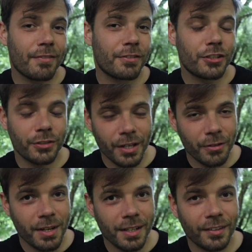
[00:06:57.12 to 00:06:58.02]
they're for trail
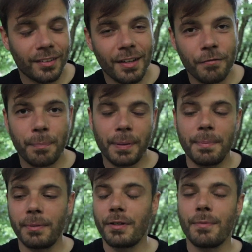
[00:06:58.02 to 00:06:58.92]
runners, they're for
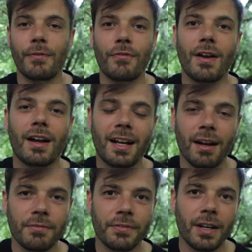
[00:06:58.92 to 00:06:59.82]
people who prefer
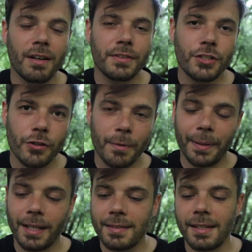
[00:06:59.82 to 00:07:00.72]
comfort over
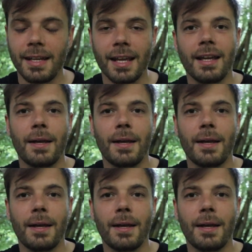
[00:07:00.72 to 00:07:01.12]
durability.